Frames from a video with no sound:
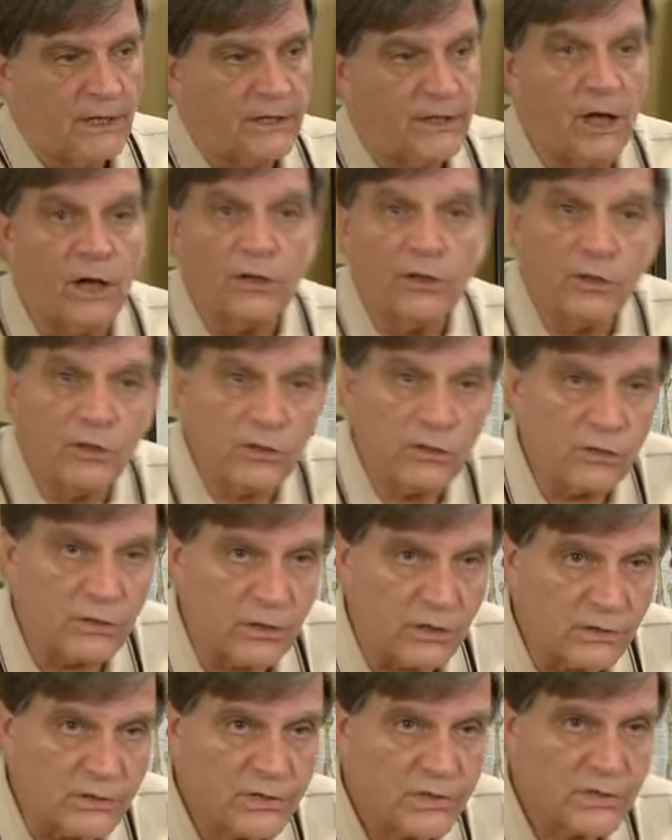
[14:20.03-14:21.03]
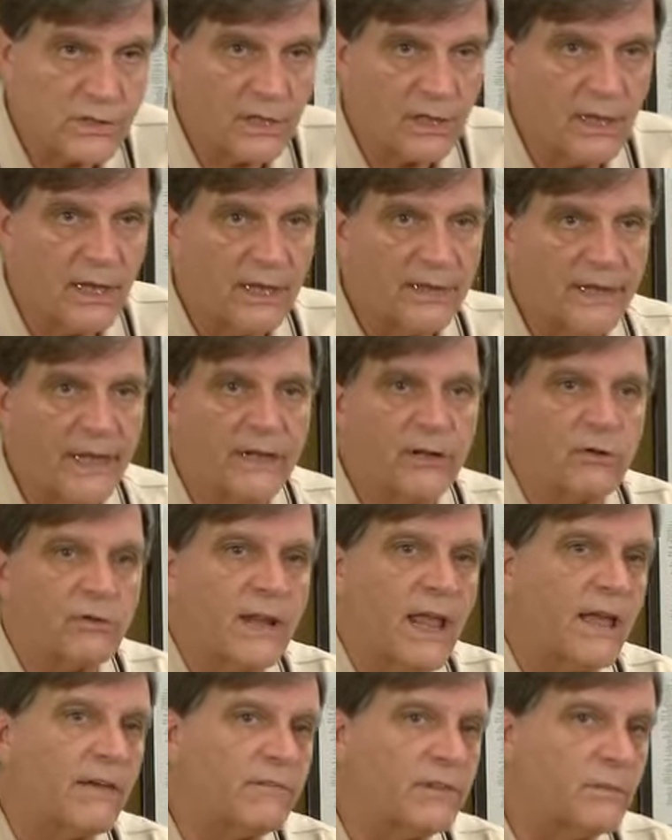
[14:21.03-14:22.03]
young girls. They
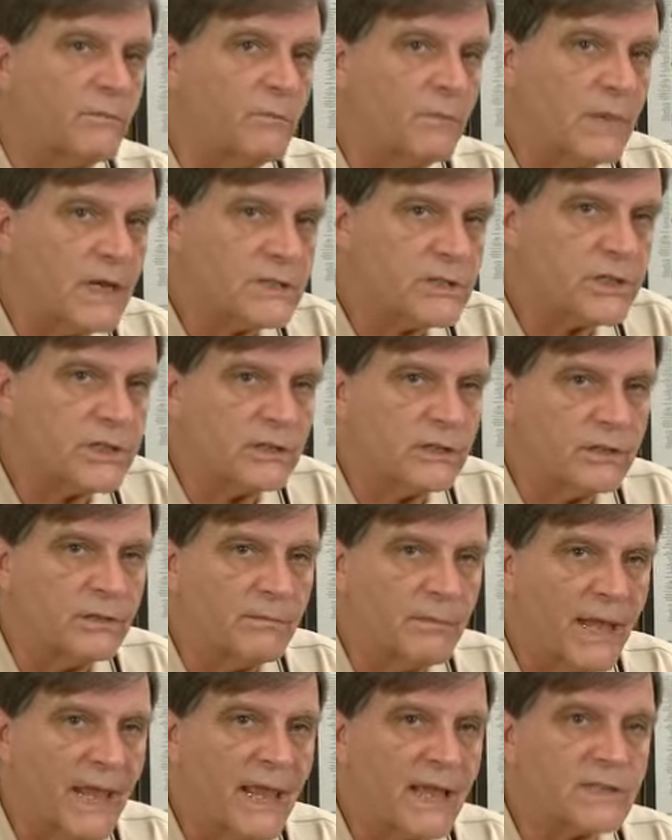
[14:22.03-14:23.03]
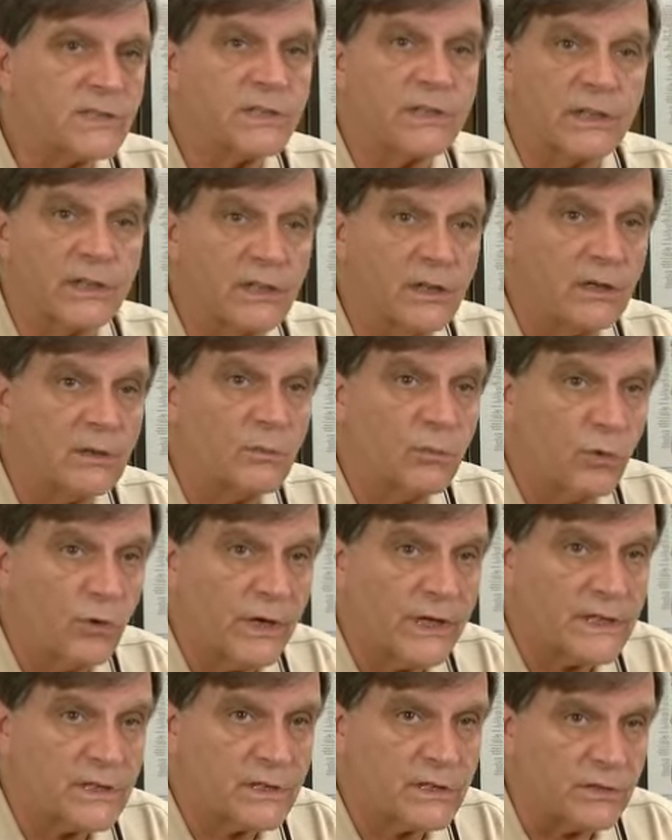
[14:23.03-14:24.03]
don't have the muscular mass that young
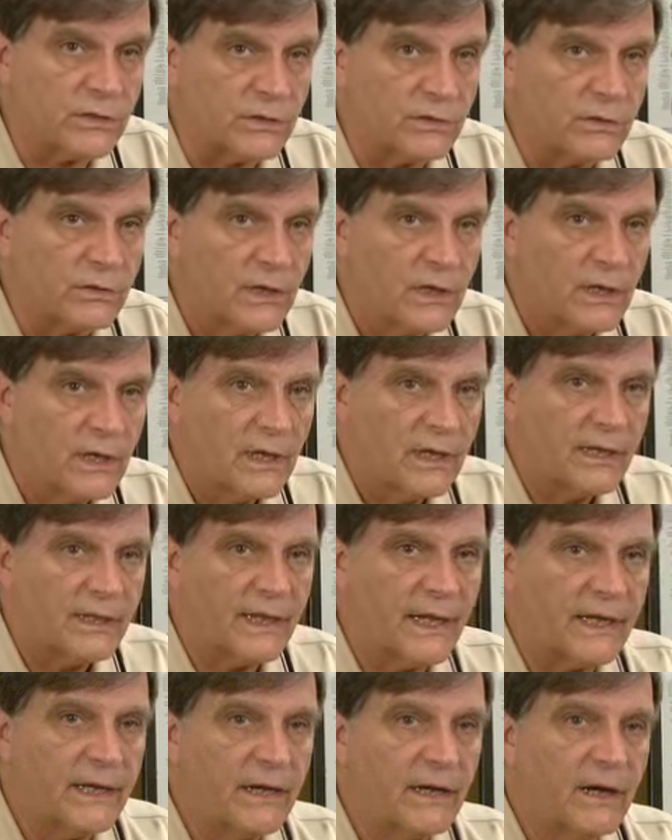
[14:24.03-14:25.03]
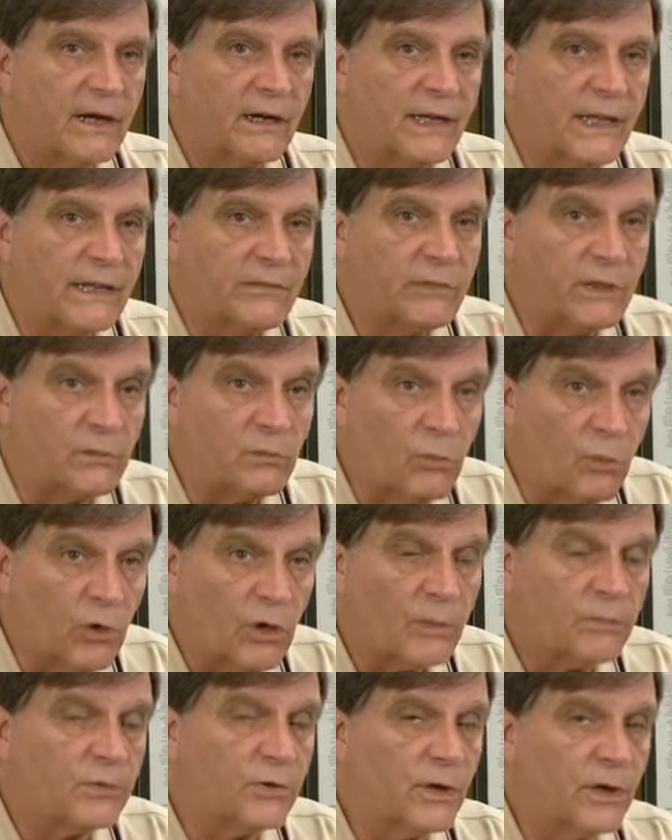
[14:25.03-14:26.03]
boys do. They are even
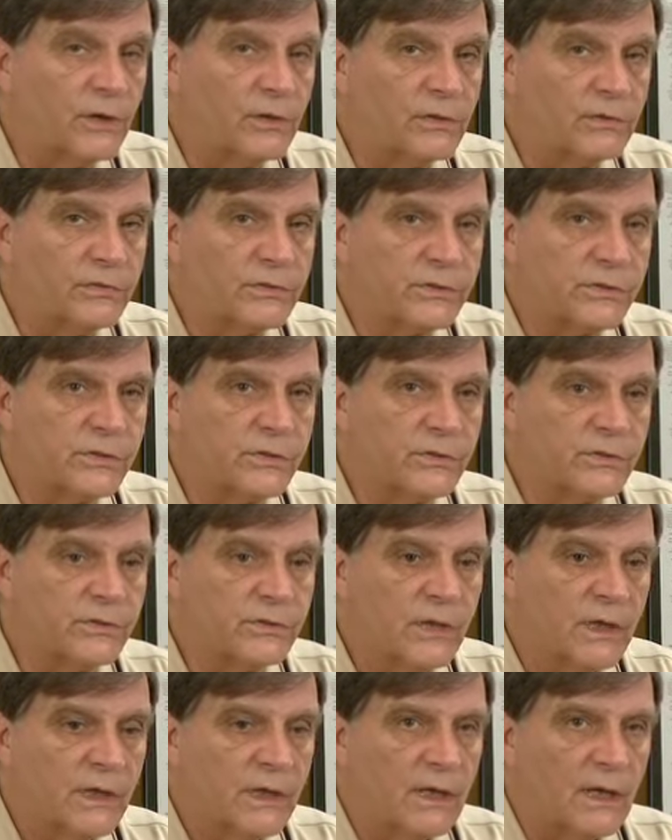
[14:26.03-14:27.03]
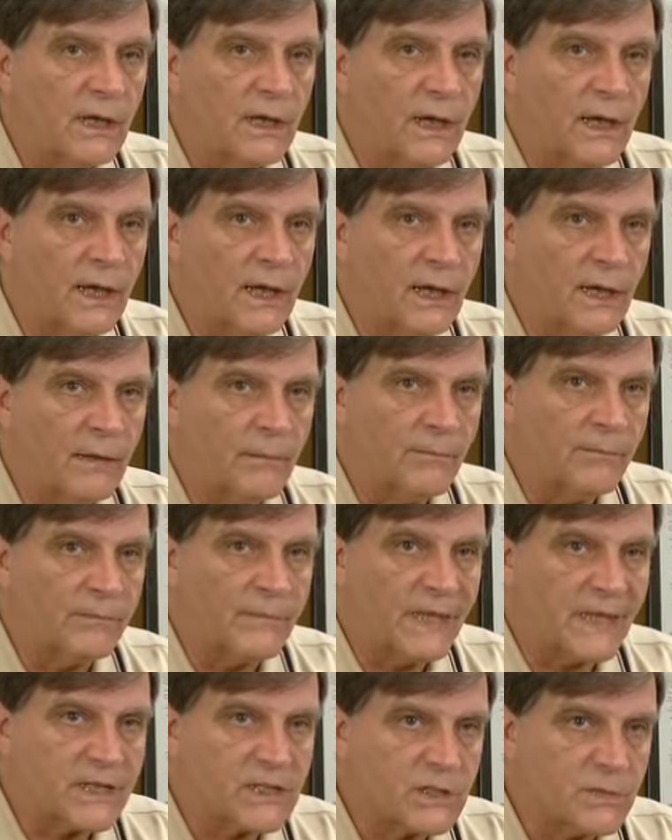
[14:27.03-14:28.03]
more prone to
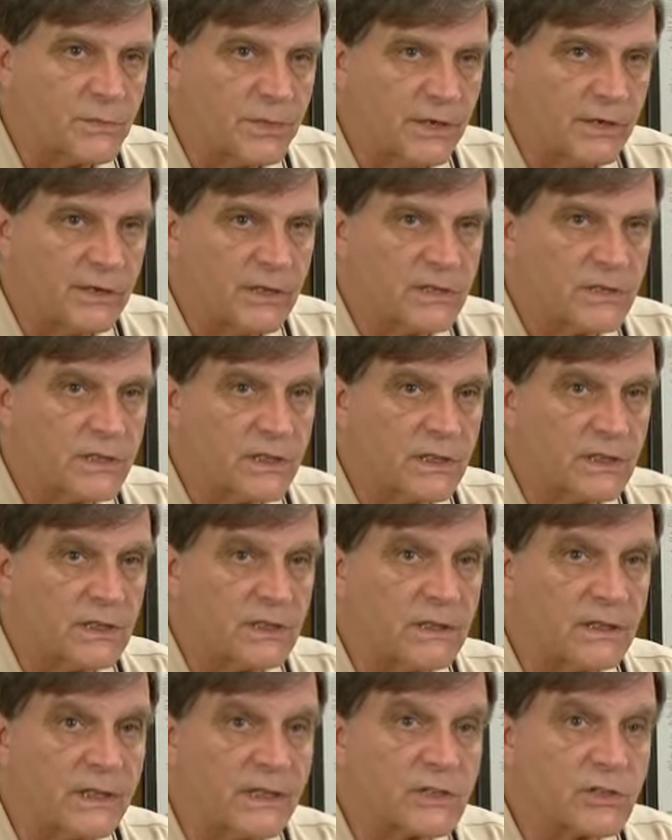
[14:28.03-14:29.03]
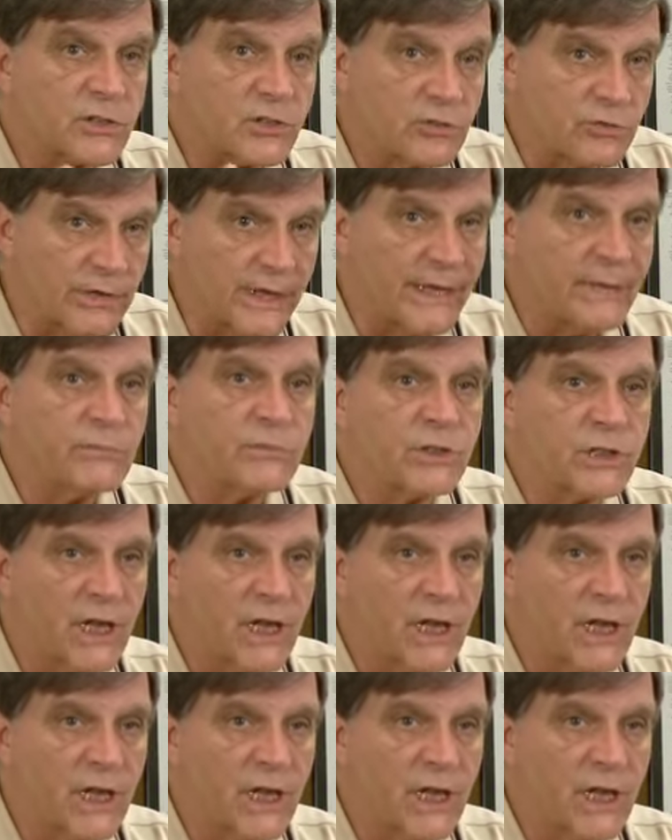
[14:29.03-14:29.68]
experiencing extreme